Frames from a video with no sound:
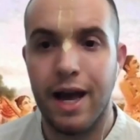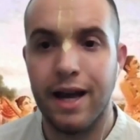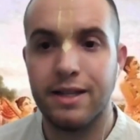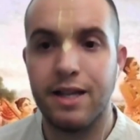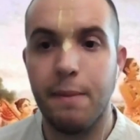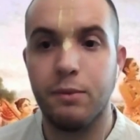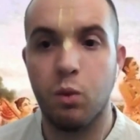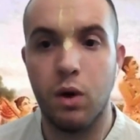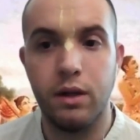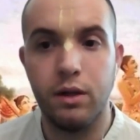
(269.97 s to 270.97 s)
except
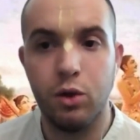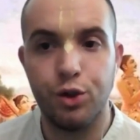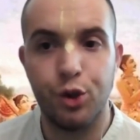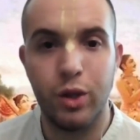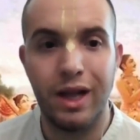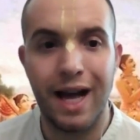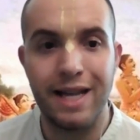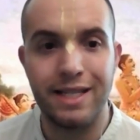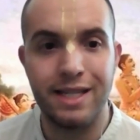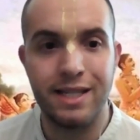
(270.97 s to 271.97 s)
one who
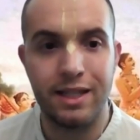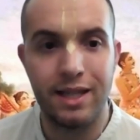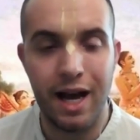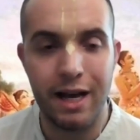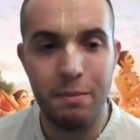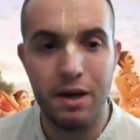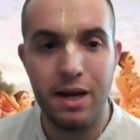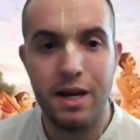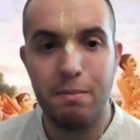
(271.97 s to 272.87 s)
utilizes the time